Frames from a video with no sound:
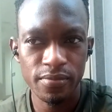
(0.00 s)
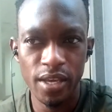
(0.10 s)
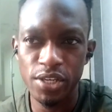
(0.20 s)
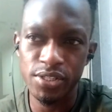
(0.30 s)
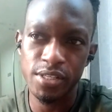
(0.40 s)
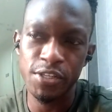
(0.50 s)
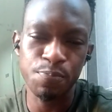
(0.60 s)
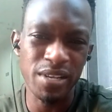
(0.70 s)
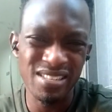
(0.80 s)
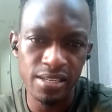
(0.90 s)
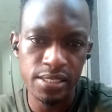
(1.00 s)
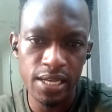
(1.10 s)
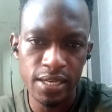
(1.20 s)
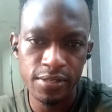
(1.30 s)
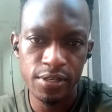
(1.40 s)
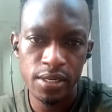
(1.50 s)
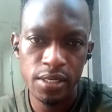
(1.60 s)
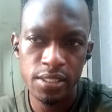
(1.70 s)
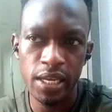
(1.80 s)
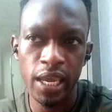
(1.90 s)
He's been sentenced,
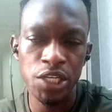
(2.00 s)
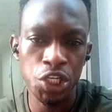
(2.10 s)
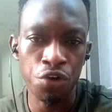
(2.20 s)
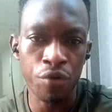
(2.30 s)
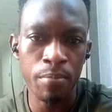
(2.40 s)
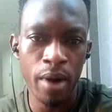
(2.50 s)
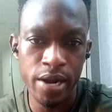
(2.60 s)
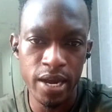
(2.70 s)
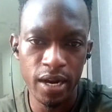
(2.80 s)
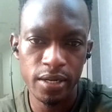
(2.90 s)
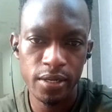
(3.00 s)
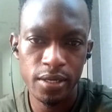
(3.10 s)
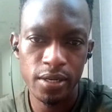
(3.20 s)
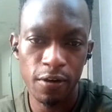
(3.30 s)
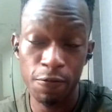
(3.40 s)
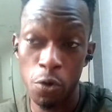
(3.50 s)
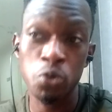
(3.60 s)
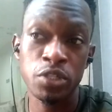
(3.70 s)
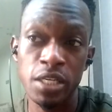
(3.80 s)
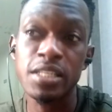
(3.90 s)
second-degree murder. Of
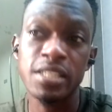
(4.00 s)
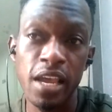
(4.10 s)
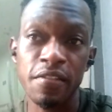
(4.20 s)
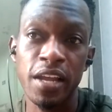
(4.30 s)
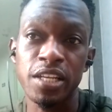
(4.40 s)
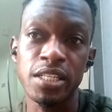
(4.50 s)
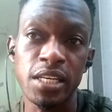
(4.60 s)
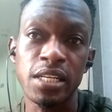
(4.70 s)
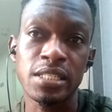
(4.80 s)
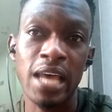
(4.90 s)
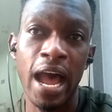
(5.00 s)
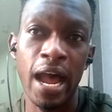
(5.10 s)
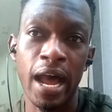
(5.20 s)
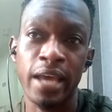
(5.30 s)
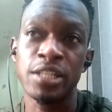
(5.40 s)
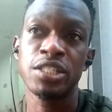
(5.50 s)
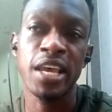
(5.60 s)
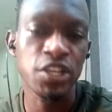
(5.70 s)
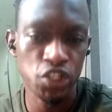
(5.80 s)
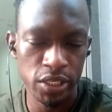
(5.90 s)
course, they say that he did it
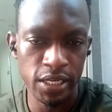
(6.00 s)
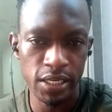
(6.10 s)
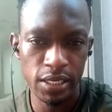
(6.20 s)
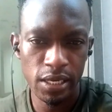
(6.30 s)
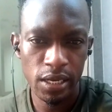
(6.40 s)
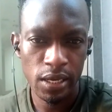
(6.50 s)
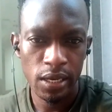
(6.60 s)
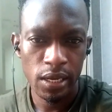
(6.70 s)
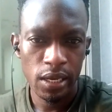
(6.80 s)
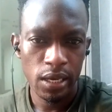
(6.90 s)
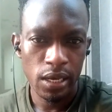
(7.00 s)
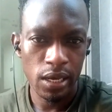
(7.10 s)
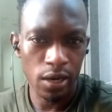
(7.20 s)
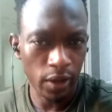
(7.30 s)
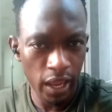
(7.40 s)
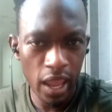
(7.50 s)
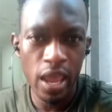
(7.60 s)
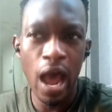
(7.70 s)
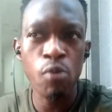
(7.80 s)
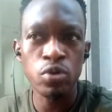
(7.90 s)
unintentionally. Okay,
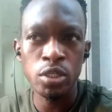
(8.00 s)
I would